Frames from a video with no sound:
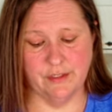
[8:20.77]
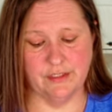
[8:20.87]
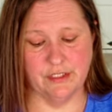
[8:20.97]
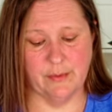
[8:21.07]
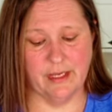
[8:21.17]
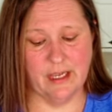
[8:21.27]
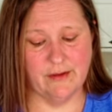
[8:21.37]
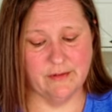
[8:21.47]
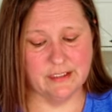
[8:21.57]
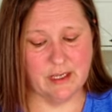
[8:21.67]
so it
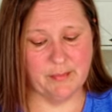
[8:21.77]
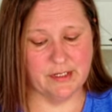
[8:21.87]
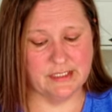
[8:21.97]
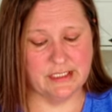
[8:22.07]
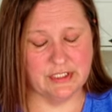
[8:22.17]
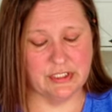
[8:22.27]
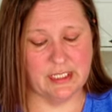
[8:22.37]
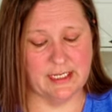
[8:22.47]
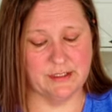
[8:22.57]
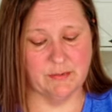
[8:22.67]
covers up our stitch
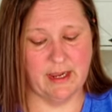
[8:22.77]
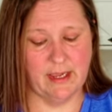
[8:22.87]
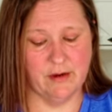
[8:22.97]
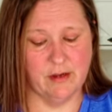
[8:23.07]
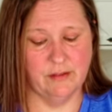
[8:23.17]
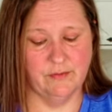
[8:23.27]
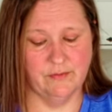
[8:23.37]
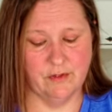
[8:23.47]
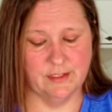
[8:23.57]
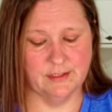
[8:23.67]
lines right here on the
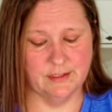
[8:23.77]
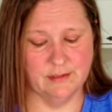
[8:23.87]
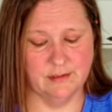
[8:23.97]
front.